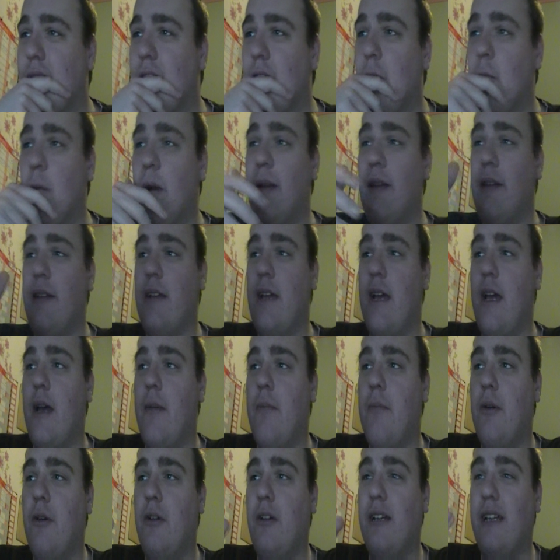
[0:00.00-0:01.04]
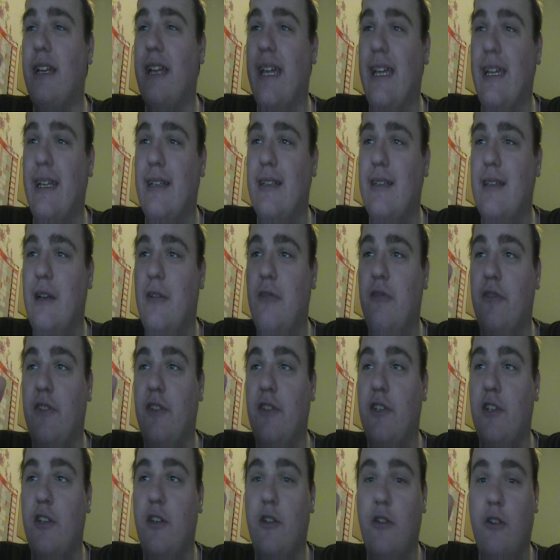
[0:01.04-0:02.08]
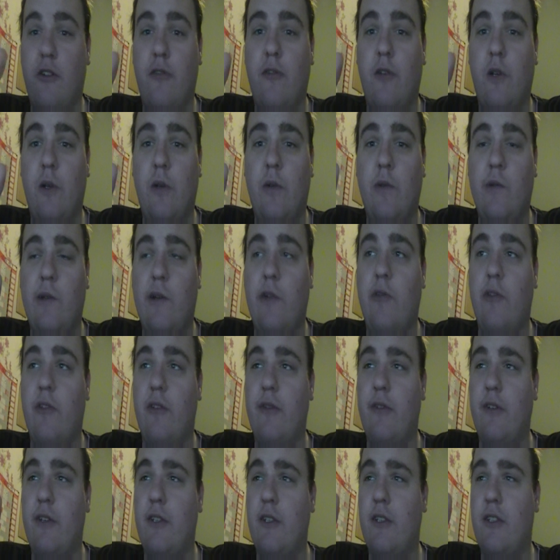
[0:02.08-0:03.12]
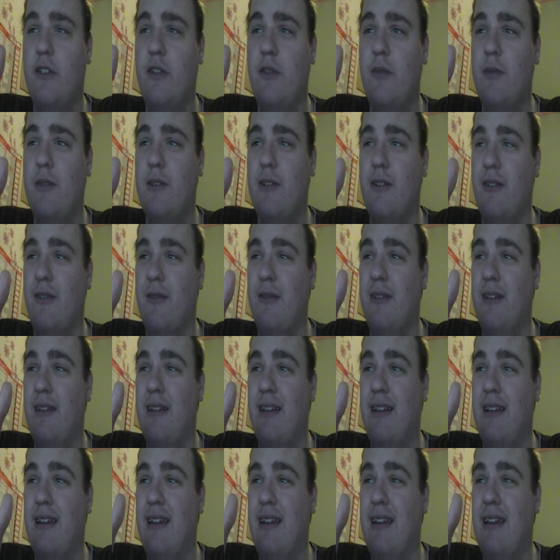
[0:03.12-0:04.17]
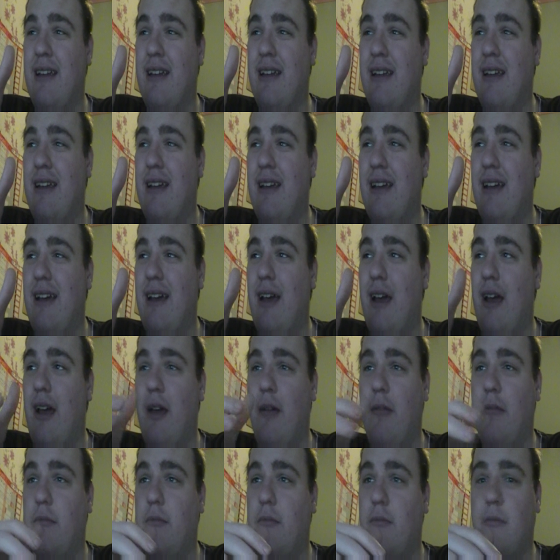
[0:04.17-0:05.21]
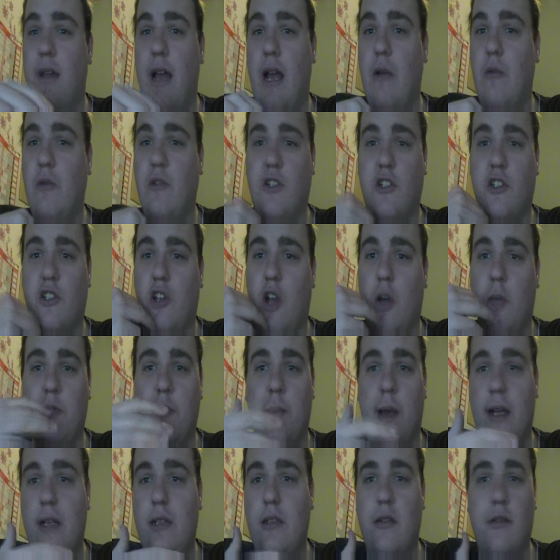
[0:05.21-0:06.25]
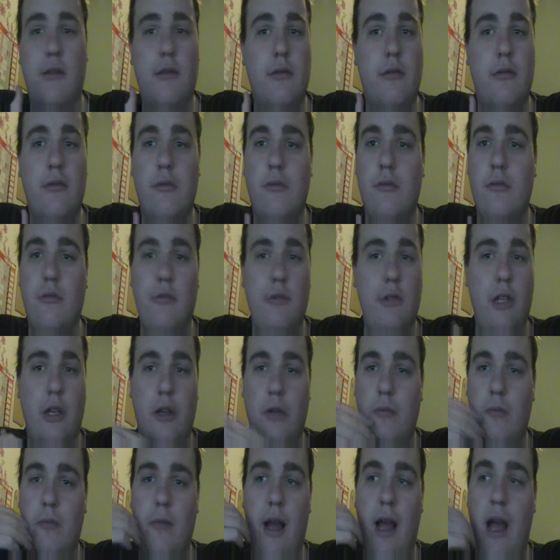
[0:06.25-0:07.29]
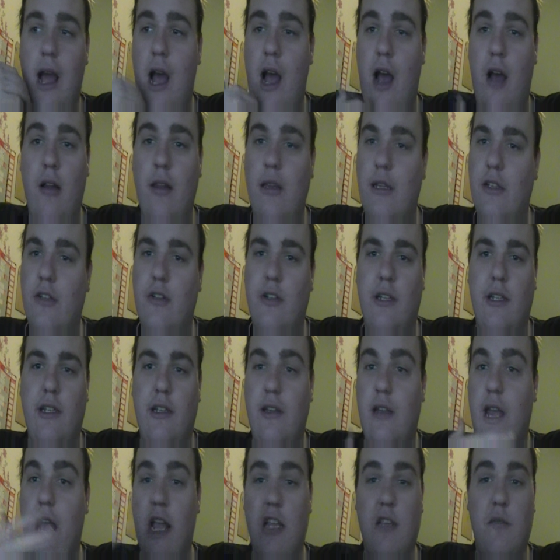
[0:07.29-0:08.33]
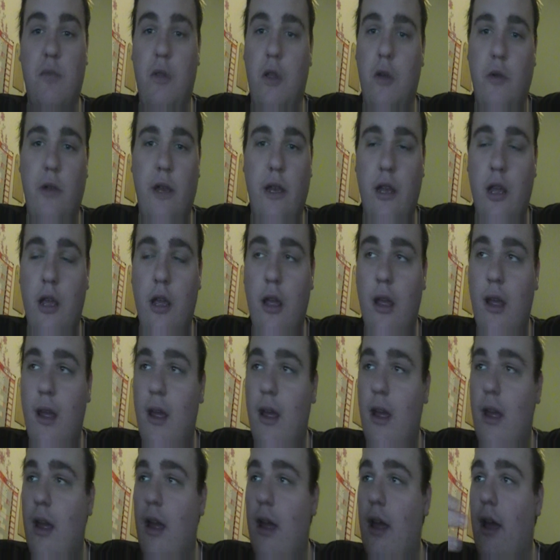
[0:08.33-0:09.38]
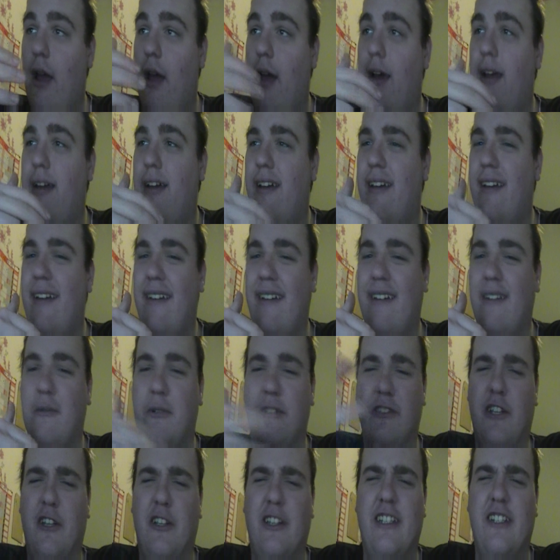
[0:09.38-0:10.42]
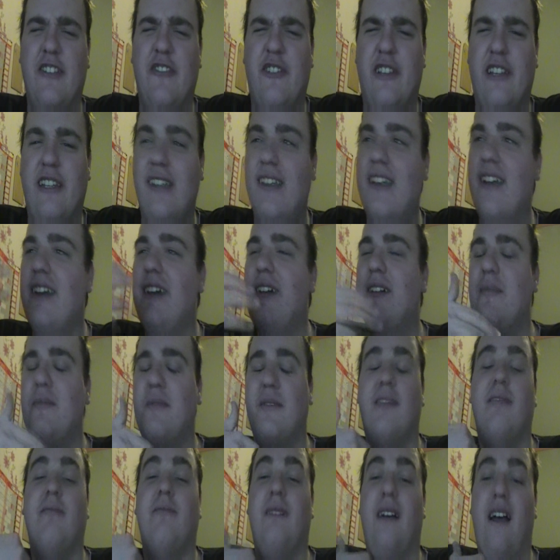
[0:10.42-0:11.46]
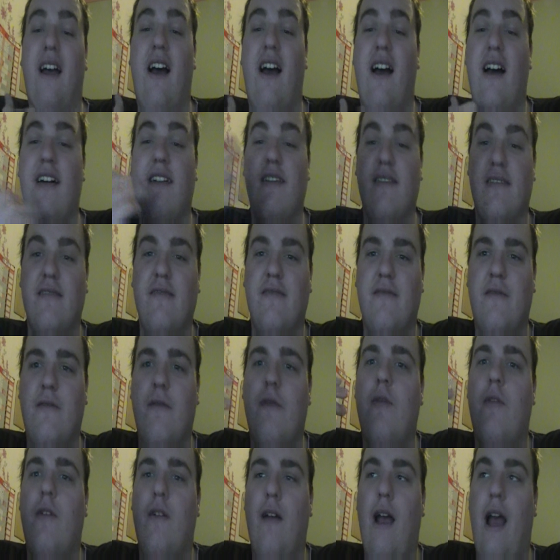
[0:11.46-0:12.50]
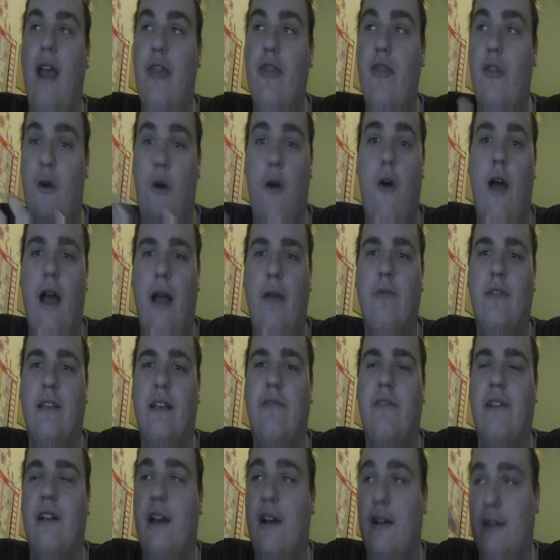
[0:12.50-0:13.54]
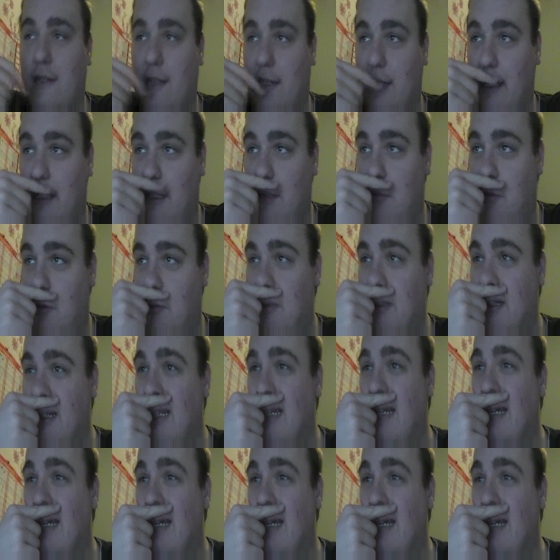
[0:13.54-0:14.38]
When Punk kicked out of the first tombstone, I was just gobsmacked. You know, my heart literally exploded. Well, not literally, but my heart. I thought I was having a heart attack at that moment.